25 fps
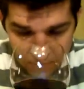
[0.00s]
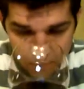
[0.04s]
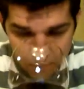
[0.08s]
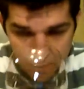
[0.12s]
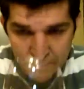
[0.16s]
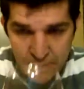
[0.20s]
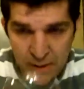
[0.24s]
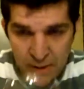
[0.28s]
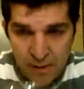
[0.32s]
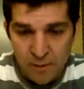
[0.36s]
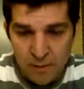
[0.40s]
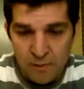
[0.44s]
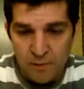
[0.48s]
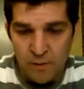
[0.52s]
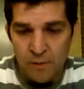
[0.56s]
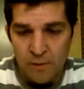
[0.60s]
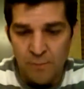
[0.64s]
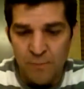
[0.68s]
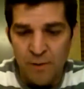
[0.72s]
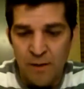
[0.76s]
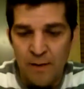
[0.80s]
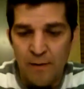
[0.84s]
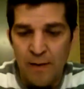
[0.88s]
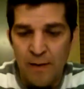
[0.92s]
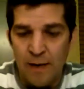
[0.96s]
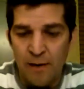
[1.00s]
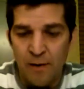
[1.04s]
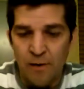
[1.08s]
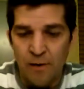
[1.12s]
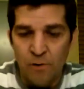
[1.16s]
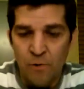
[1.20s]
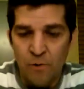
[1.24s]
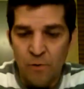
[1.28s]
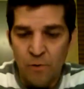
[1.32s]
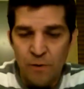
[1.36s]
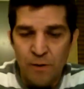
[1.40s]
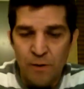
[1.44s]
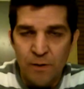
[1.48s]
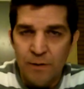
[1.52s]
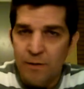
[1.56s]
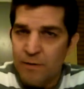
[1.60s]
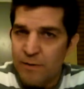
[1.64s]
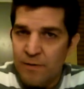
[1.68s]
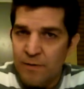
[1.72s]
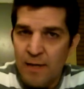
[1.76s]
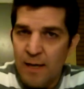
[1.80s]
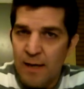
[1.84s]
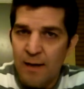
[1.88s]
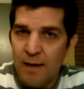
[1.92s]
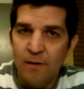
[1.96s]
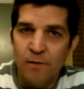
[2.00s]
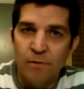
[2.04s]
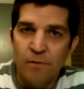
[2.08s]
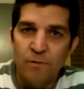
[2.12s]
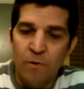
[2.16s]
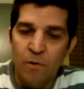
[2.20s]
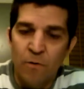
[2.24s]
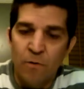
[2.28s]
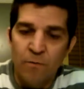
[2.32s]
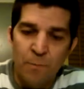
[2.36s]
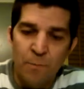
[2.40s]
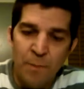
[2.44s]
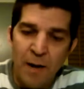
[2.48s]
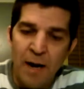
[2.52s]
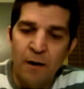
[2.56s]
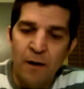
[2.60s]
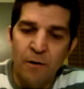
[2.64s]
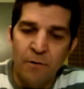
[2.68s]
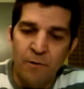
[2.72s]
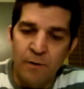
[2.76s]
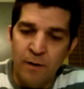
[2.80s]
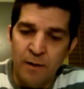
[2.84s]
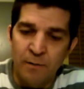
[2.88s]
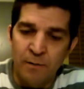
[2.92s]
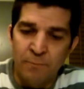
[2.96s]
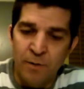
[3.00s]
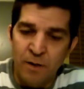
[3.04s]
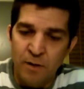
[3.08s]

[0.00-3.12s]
I'm getting a little bit of that oak. It's not overpowering,